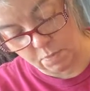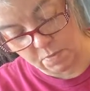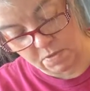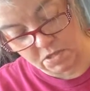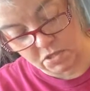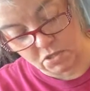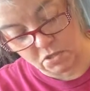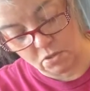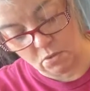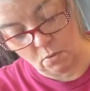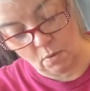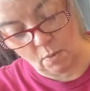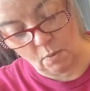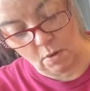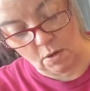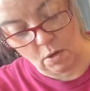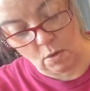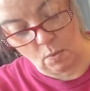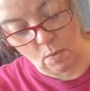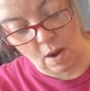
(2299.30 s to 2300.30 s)
too. I
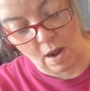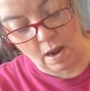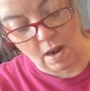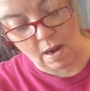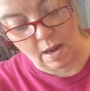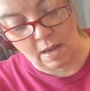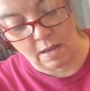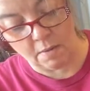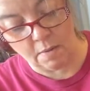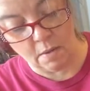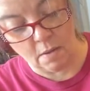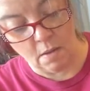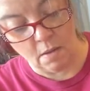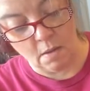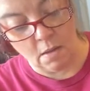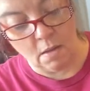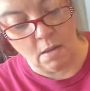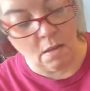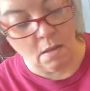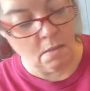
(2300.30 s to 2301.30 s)
wonder why.
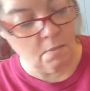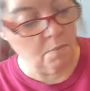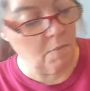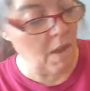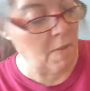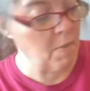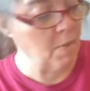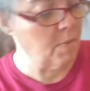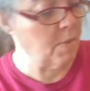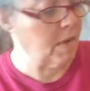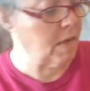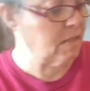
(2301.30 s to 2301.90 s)
Maybe because I